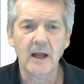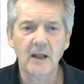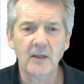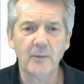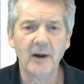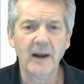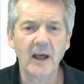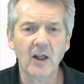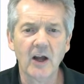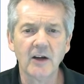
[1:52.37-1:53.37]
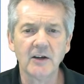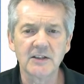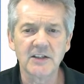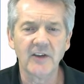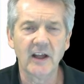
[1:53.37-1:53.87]
The Brinell
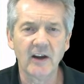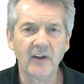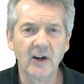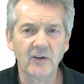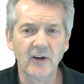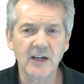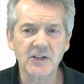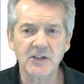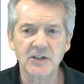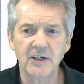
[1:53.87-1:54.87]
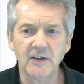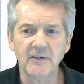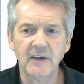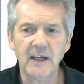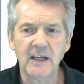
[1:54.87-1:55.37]
hardness of an elevator traction
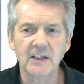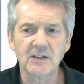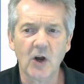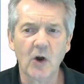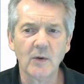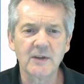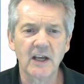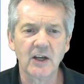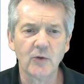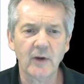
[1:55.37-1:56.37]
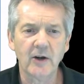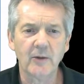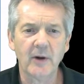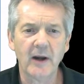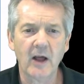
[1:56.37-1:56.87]
sheave is always a greater
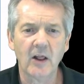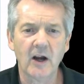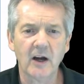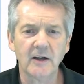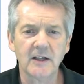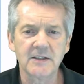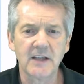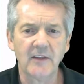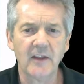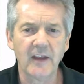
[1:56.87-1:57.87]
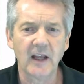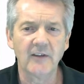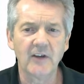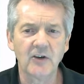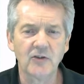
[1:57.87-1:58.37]
Brinell hardness than the
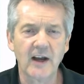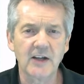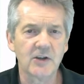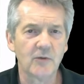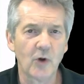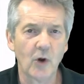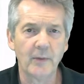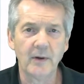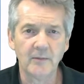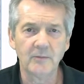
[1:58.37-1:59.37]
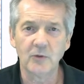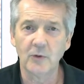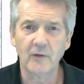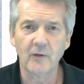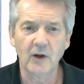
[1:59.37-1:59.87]
elevator traction rope, true
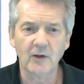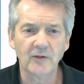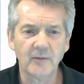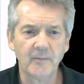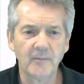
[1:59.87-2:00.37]
or false?